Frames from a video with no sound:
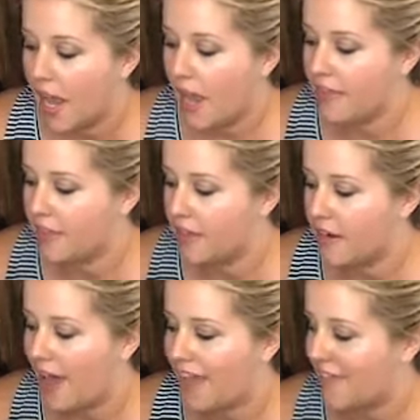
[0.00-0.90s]
And then,
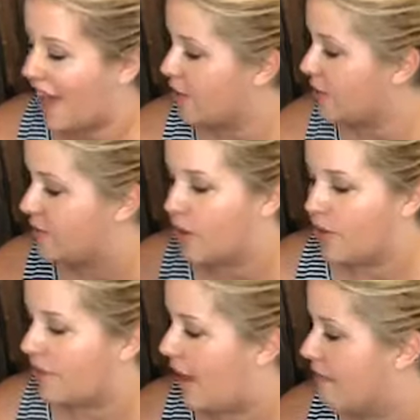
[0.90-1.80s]
I don't even know
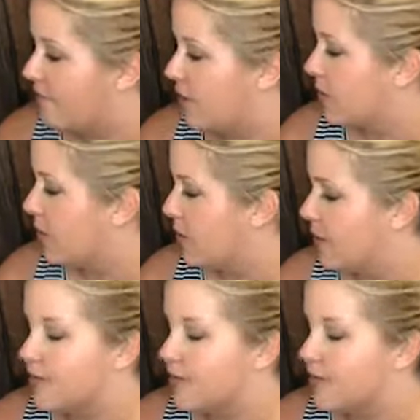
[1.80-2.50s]
if I have Velcro here.